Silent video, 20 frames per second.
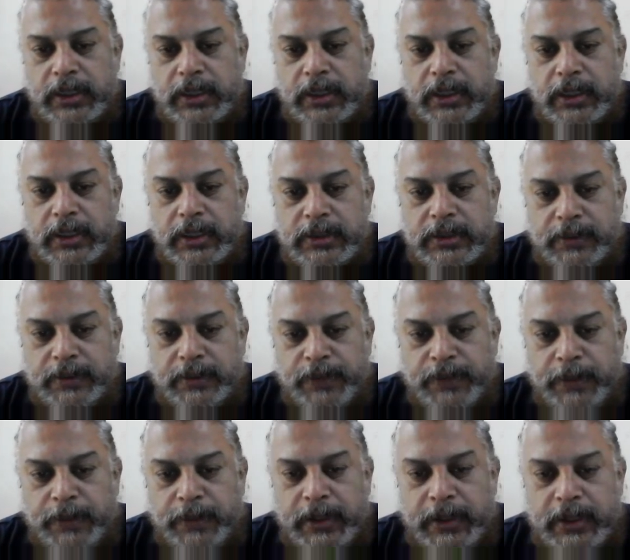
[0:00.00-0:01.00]

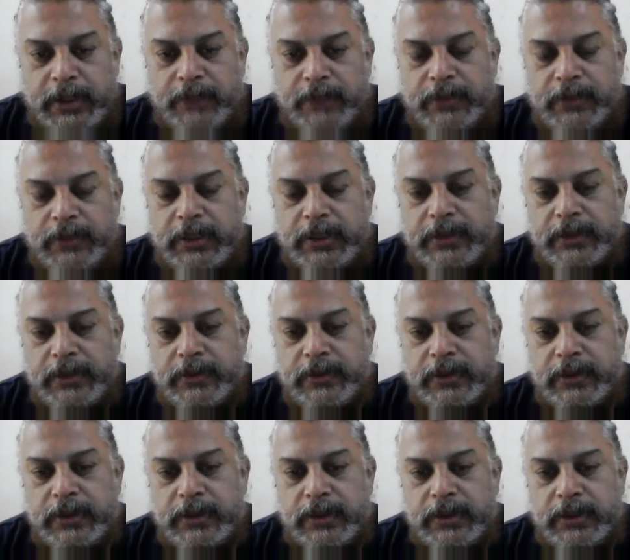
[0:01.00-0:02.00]
supplemented with
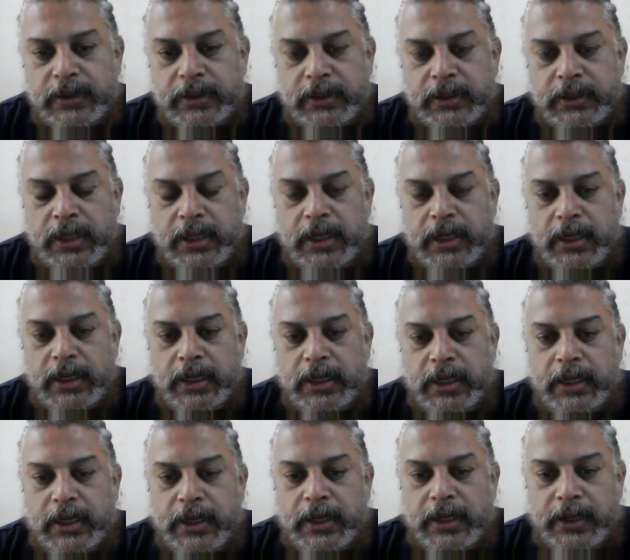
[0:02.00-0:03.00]
the
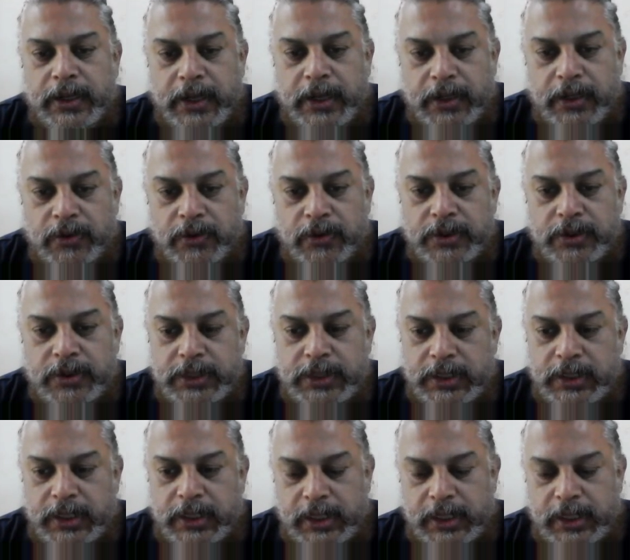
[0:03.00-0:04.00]
radiology
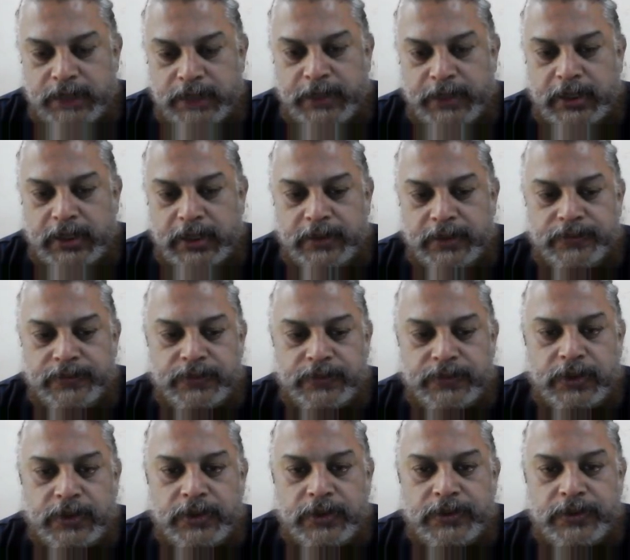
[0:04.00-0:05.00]
aspect.
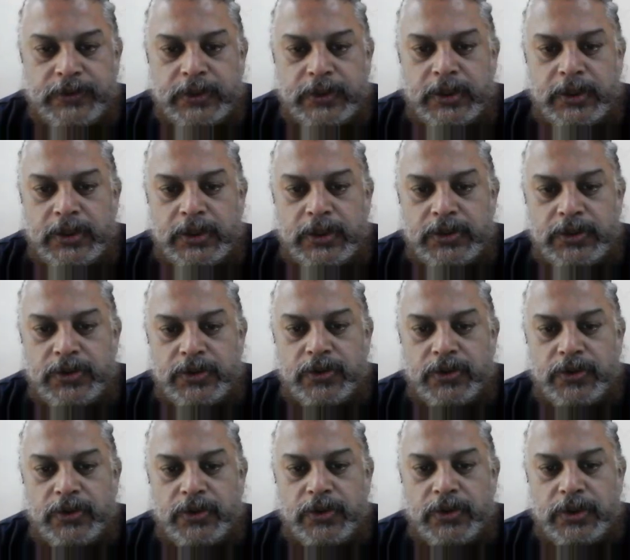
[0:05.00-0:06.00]

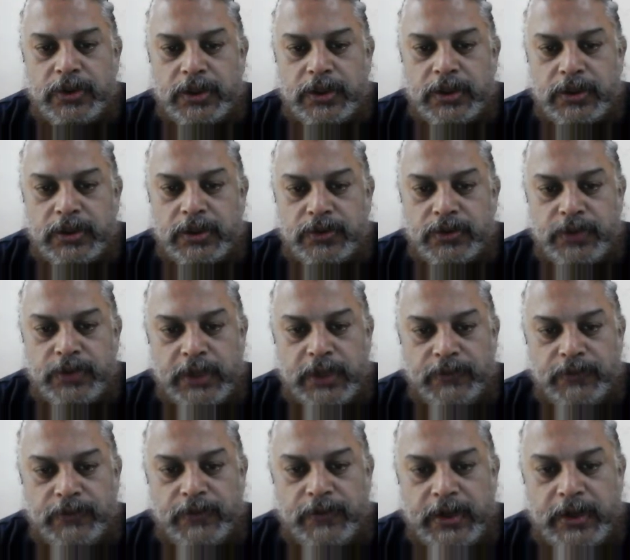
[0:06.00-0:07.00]
So today we
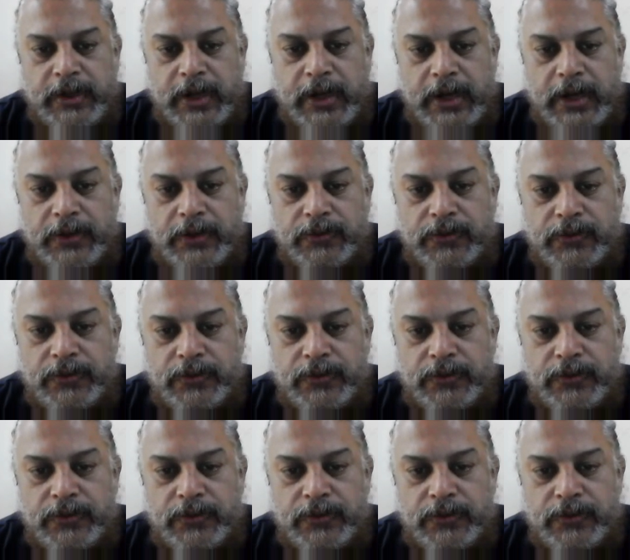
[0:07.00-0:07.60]
will try to